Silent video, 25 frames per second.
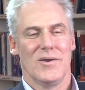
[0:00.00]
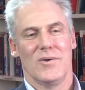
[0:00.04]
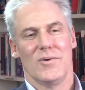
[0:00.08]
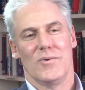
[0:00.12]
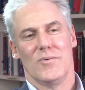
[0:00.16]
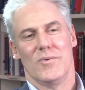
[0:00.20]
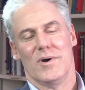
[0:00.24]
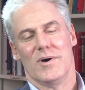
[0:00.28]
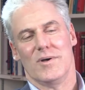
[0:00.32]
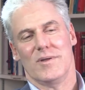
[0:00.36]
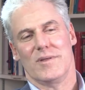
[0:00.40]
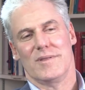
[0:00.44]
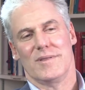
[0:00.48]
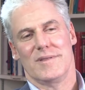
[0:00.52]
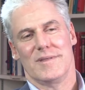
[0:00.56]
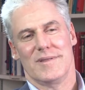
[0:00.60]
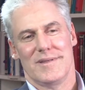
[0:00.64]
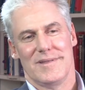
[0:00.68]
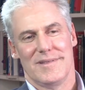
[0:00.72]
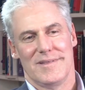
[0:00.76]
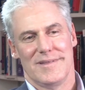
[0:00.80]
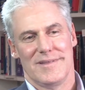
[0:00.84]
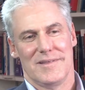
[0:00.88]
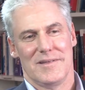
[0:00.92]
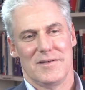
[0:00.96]
Well,
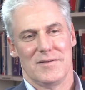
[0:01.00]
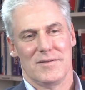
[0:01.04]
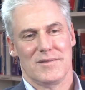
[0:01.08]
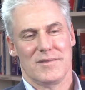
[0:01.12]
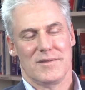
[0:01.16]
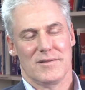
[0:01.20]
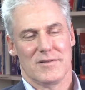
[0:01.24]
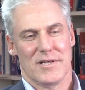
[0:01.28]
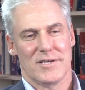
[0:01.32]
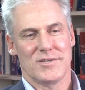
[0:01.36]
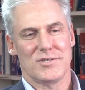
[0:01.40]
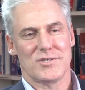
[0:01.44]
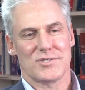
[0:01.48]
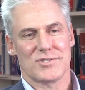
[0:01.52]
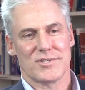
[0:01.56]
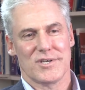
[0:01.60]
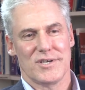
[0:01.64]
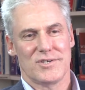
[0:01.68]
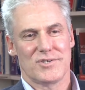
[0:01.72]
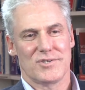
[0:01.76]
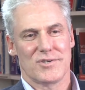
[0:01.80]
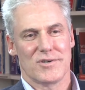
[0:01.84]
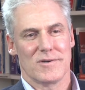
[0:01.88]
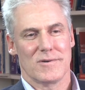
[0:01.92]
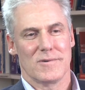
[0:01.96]
the
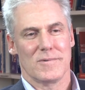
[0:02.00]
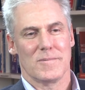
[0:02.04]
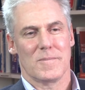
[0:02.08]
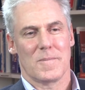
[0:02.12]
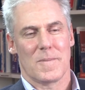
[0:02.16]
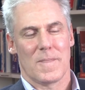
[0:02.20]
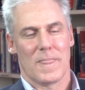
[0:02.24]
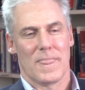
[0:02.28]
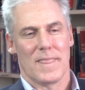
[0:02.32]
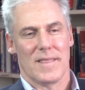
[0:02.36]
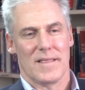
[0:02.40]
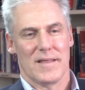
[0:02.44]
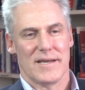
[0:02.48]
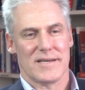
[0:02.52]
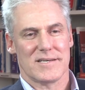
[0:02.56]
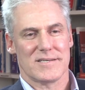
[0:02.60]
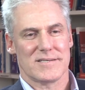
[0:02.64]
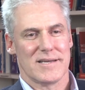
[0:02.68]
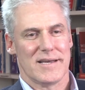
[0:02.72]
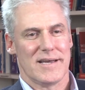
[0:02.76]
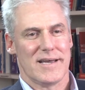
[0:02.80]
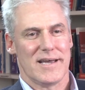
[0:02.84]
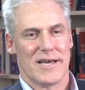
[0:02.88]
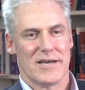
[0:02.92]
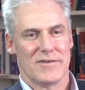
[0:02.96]
legislature likes
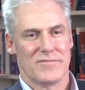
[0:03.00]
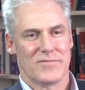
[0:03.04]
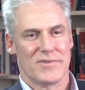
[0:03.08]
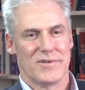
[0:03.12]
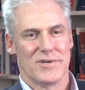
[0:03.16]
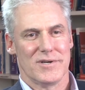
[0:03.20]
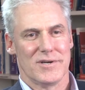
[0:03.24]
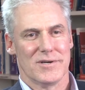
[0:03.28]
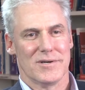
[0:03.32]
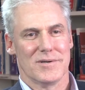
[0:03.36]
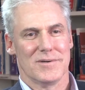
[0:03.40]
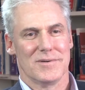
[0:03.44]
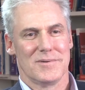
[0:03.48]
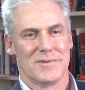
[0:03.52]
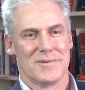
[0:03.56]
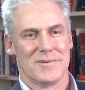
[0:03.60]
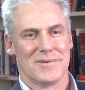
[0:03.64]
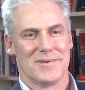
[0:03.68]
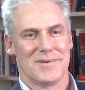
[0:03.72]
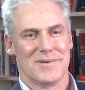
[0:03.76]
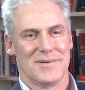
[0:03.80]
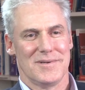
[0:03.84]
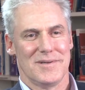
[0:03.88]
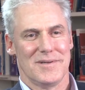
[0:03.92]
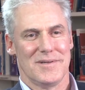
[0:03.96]
to have they're
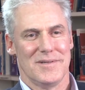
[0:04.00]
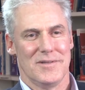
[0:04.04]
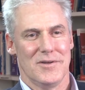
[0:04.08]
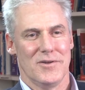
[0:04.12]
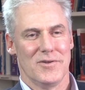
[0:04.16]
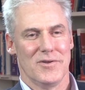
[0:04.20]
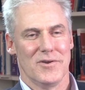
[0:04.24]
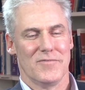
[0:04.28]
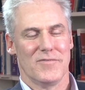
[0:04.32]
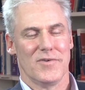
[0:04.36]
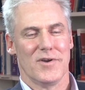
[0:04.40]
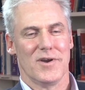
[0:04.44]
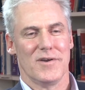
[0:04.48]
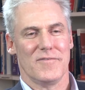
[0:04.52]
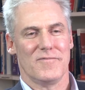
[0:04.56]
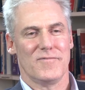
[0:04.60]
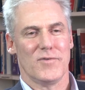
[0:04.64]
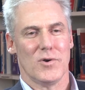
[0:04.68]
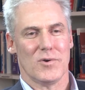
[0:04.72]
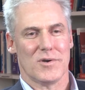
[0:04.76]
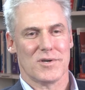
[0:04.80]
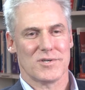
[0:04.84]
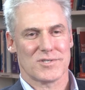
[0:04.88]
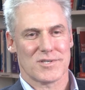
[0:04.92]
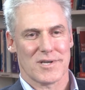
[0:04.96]
very
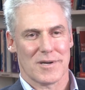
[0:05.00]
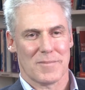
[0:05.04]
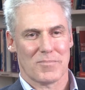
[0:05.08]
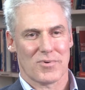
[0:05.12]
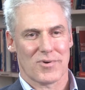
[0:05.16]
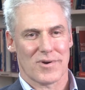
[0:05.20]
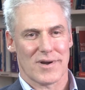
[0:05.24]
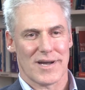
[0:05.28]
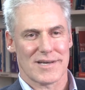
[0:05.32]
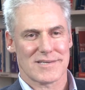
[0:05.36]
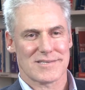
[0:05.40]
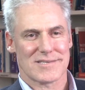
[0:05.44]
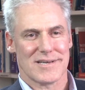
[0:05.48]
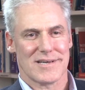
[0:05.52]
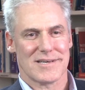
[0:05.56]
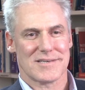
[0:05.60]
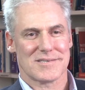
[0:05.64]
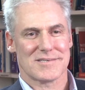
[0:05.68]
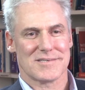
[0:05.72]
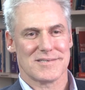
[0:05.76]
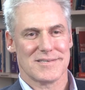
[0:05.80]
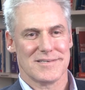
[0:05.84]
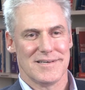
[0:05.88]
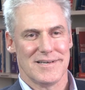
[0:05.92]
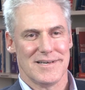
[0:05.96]
focused on
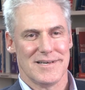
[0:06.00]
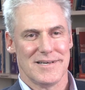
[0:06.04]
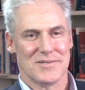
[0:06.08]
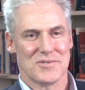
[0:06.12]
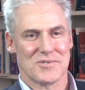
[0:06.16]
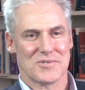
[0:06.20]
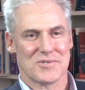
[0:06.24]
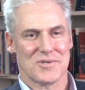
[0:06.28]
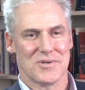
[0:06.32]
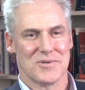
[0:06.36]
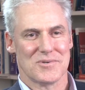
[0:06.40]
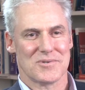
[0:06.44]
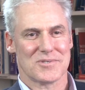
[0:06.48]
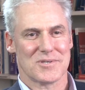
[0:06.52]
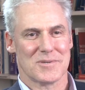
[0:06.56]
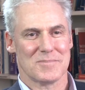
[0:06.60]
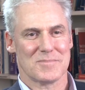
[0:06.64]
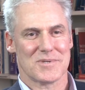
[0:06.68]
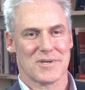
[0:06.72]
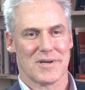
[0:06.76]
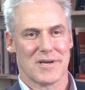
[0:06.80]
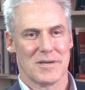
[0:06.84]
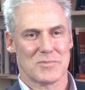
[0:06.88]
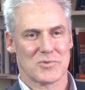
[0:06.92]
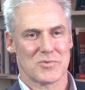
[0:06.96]
process, and so
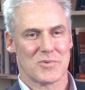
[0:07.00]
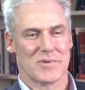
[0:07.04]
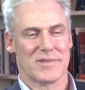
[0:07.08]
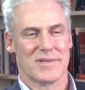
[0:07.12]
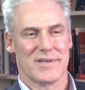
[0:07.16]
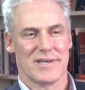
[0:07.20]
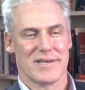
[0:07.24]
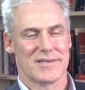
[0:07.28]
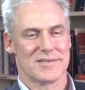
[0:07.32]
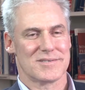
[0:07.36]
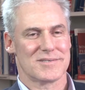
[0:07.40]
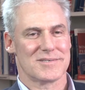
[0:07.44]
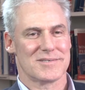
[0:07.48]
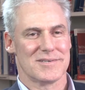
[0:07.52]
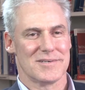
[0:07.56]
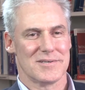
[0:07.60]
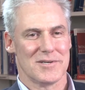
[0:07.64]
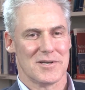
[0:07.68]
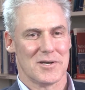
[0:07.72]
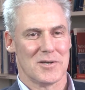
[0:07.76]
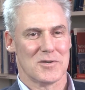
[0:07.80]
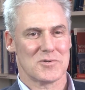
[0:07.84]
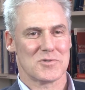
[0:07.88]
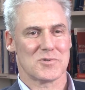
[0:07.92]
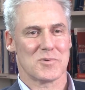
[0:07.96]
sometimes when things
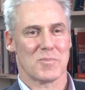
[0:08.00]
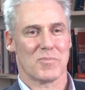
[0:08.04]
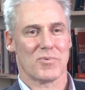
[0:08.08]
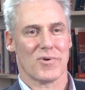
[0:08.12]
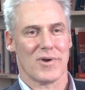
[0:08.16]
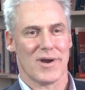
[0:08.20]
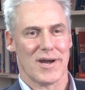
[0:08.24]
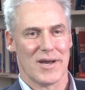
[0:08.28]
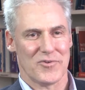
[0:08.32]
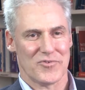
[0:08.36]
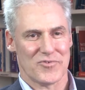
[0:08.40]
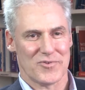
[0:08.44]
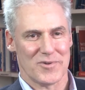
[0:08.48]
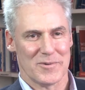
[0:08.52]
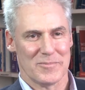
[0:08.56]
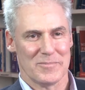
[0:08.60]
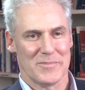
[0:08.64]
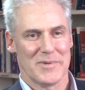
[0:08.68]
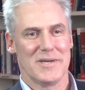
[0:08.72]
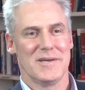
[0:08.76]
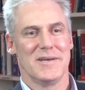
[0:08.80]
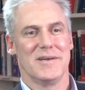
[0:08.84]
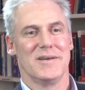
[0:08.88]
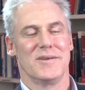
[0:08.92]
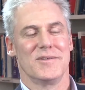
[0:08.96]
surprise them,
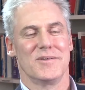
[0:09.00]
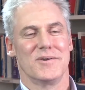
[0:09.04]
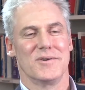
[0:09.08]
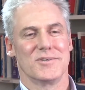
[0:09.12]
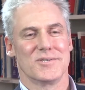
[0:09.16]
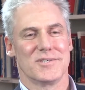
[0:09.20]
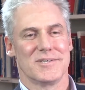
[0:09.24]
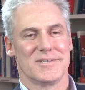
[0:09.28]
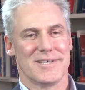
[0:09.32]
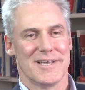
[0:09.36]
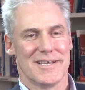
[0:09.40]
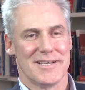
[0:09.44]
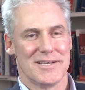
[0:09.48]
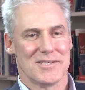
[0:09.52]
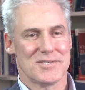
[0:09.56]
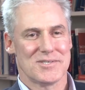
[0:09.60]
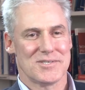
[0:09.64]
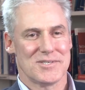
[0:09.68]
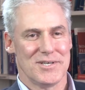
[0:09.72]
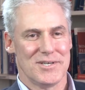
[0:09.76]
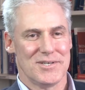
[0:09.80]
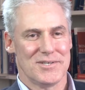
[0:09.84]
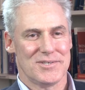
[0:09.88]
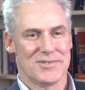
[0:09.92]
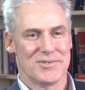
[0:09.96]
there's a
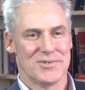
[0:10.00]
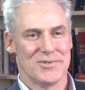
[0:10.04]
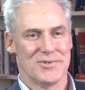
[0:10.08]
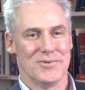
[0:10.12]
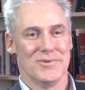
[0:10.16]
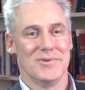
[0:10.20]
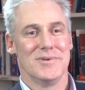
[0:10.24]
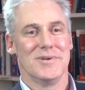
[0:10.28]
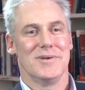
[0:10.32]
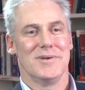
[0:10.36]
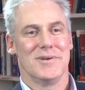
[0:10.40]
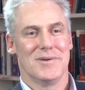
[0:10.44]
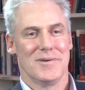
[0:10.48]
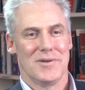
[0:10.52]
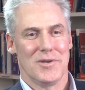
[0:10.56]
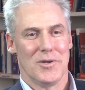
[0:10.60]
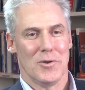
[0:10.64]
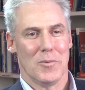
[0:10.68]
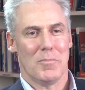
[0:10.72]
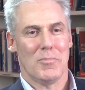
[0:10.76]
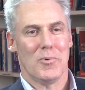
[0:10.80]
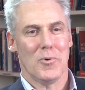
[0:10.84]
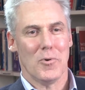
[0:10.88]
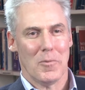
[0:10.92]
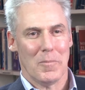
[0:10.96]
tendency to,
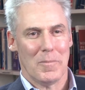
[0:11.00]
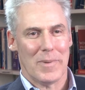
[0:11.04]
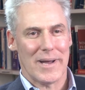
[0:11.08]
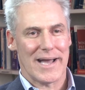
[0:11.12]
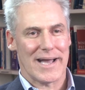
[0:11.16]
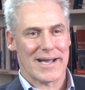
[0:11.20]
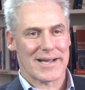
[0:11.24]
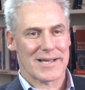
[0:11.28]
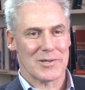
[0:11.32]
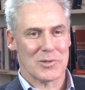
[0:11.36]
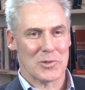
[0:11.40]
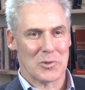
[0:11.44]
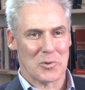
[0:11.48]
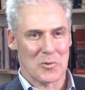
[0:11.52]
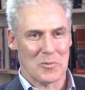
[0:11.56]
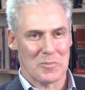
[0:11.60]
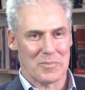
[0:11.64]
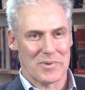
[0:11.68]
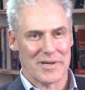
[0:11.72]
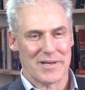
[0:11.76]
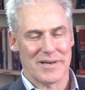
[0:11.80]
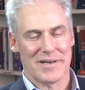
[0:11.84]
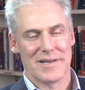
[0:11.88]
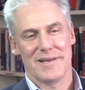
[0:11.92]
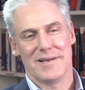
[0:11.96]
pull back a little
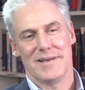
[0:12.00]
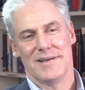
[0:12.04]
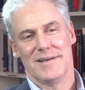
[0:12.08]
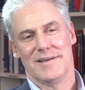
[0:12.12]
bit.